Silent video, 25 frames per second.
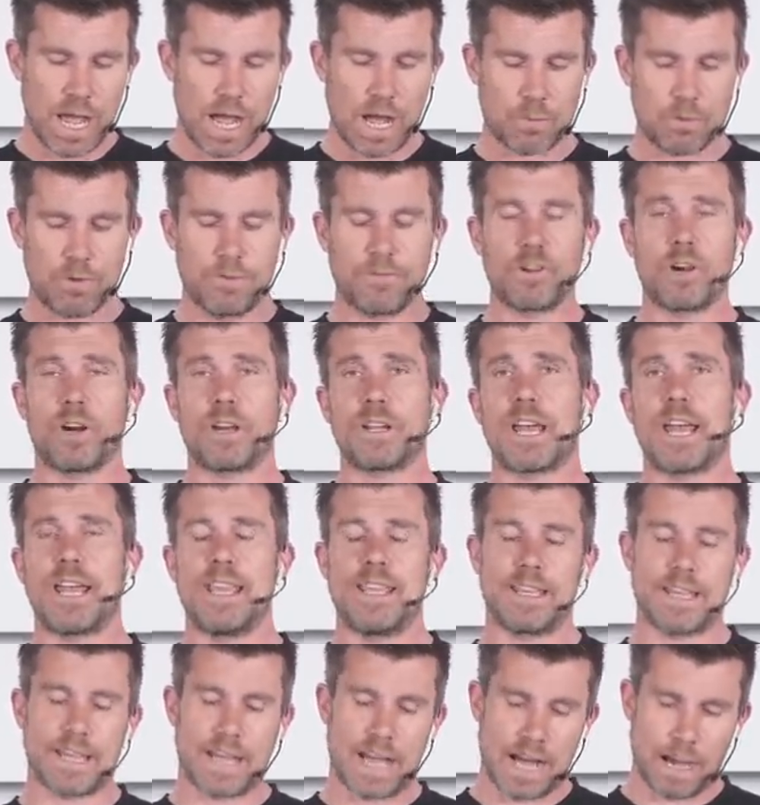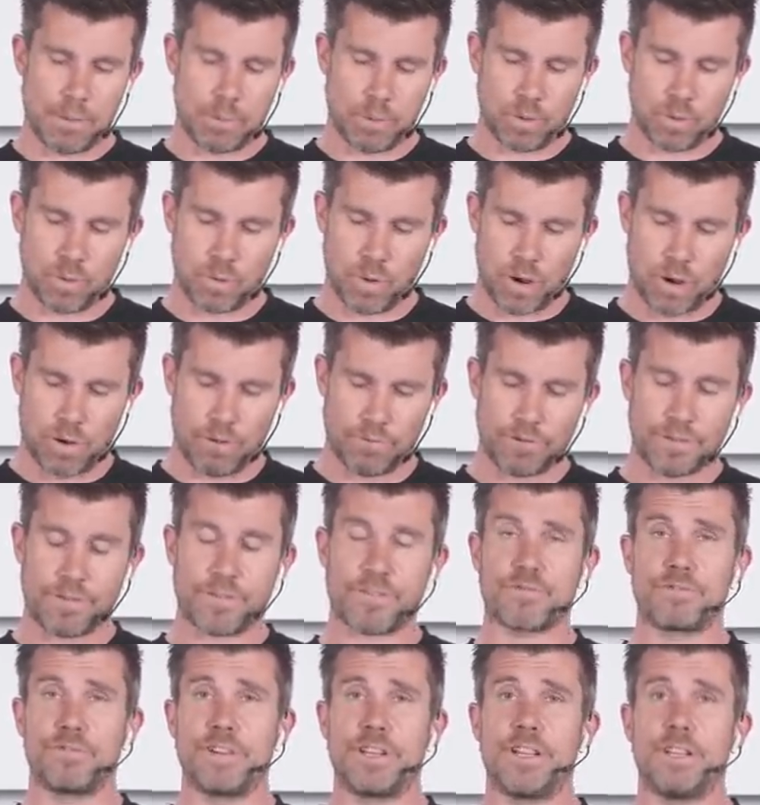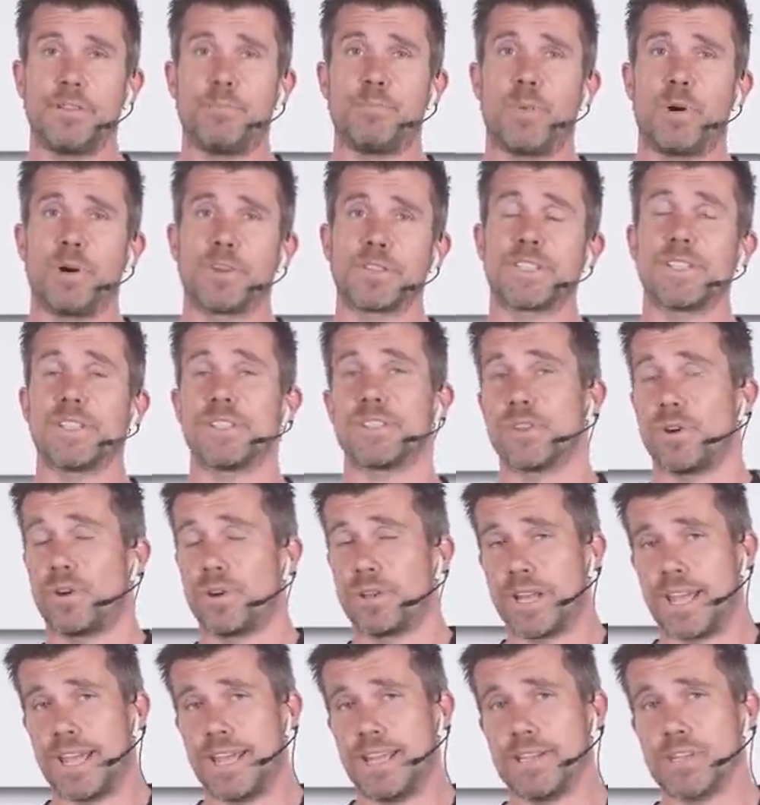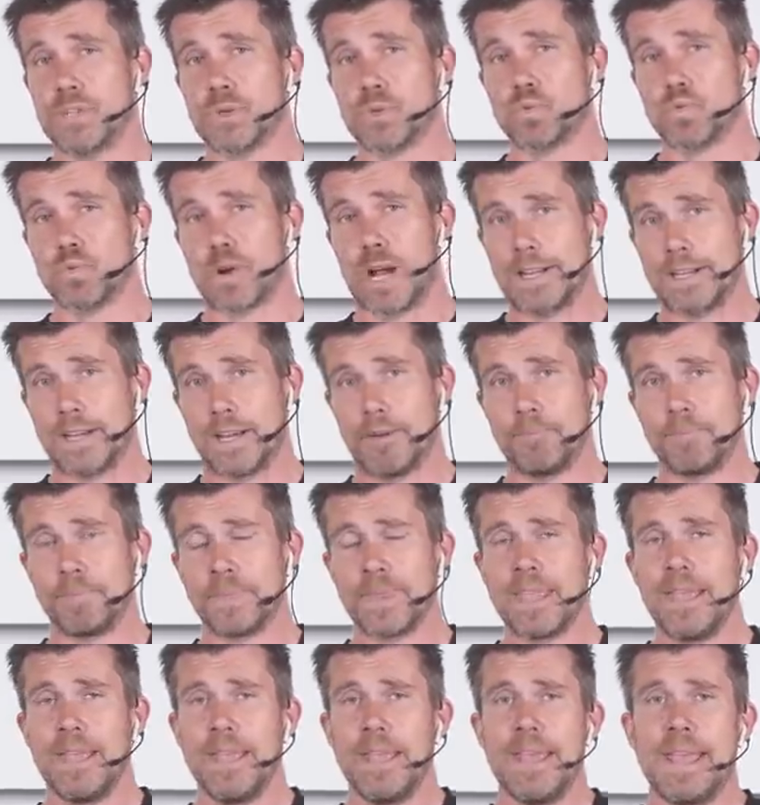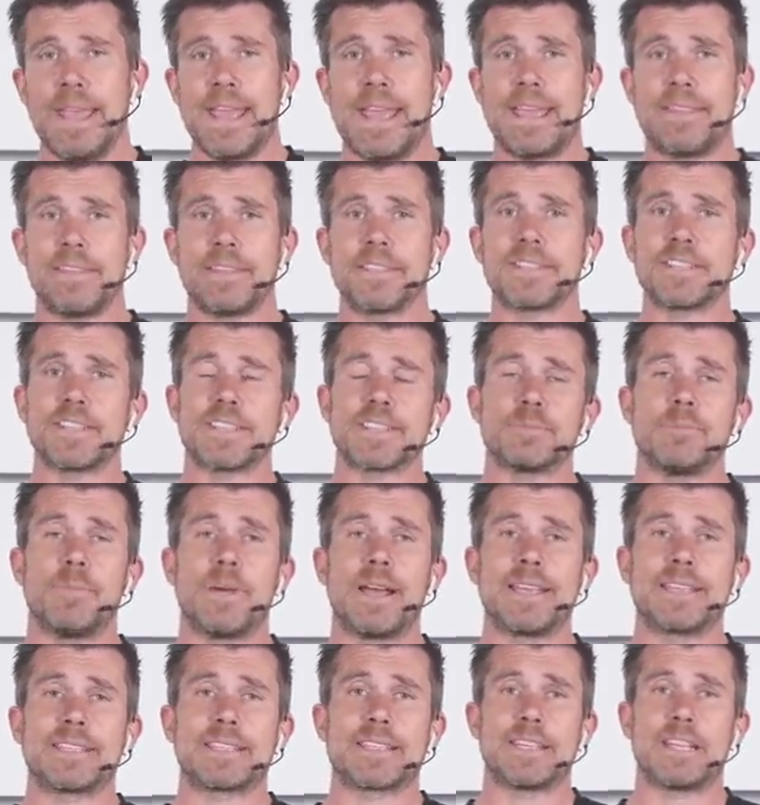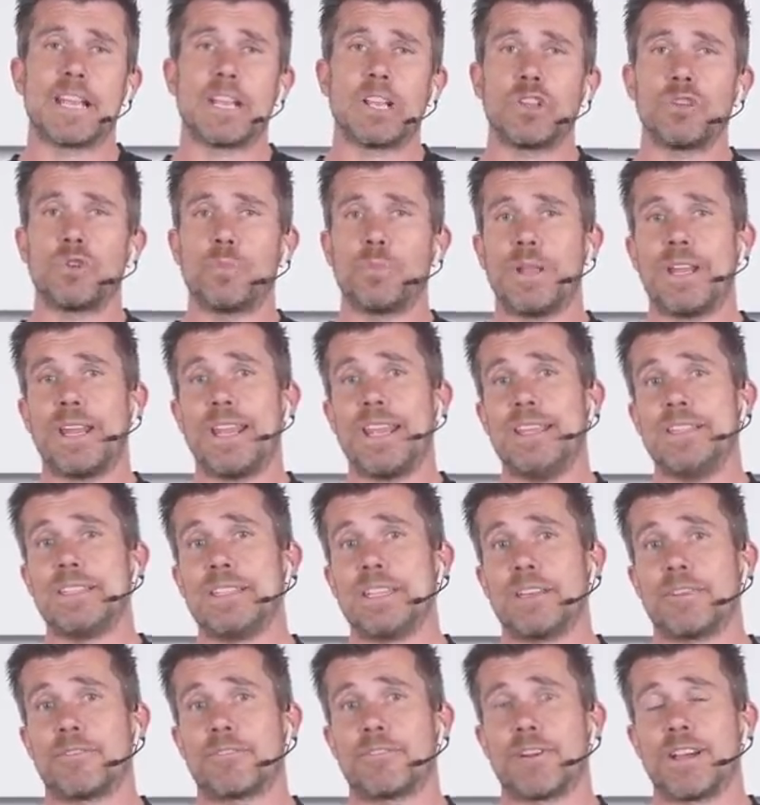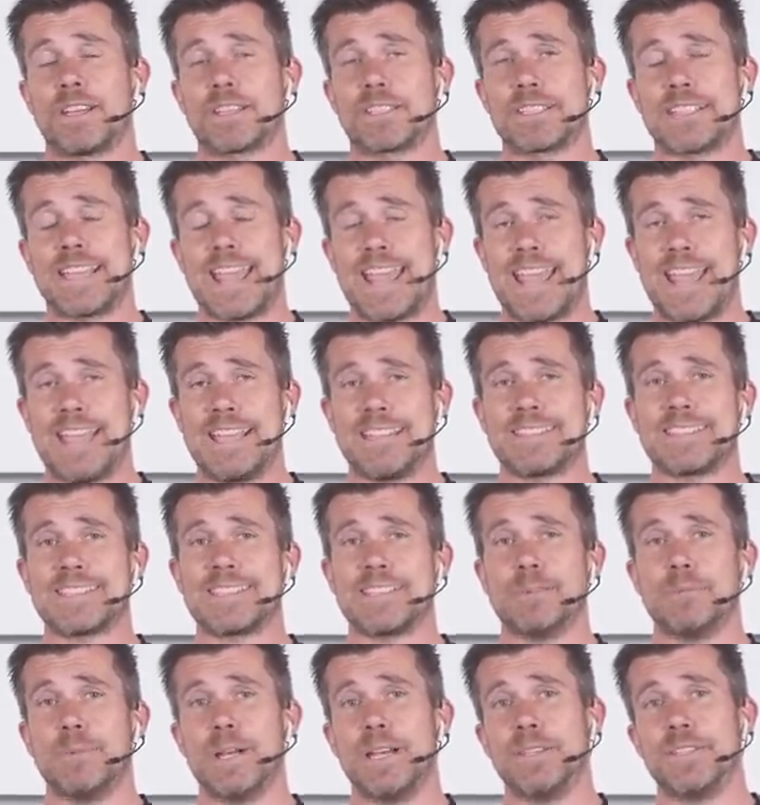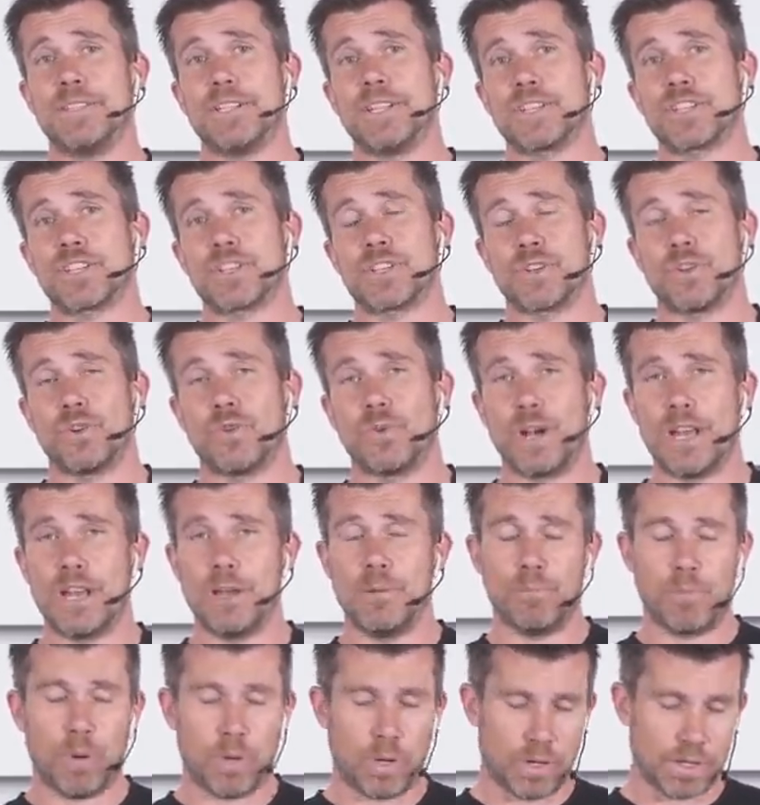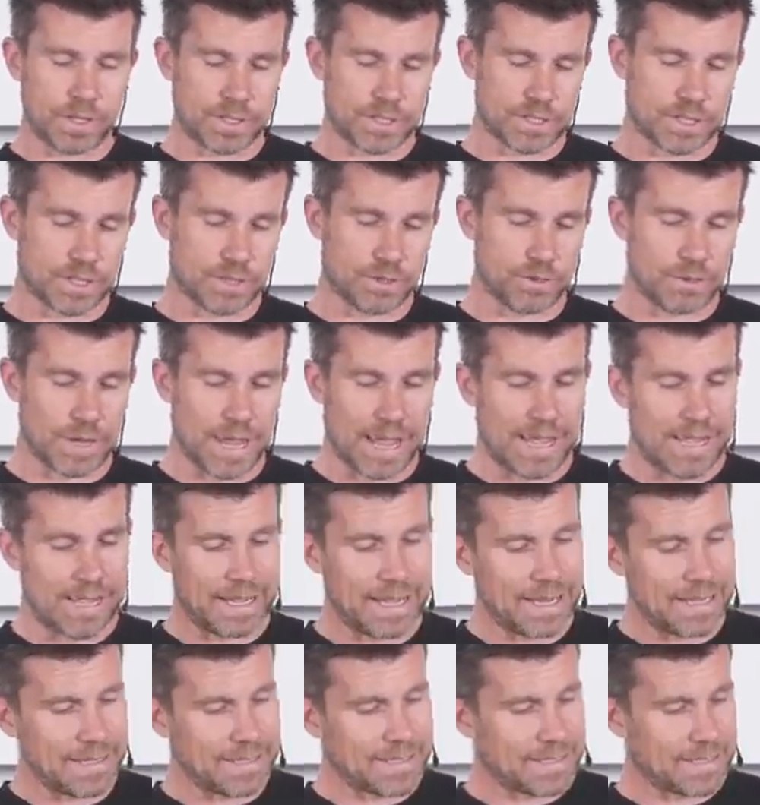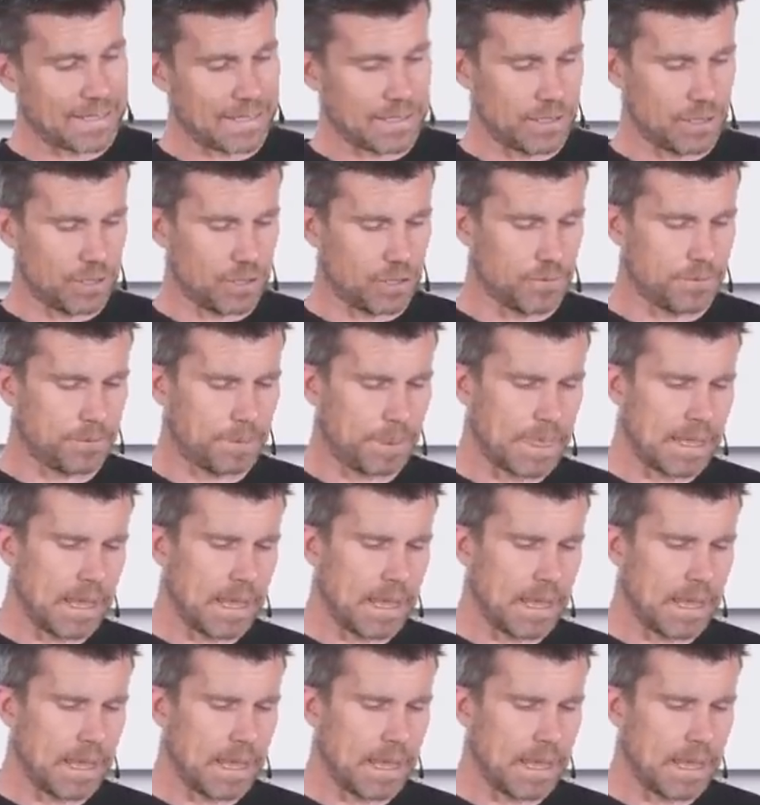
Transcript: we've got a couple of threaded bosses on each runner, and this just makes it a little bit easier for us to add some additional inputs to our ECU.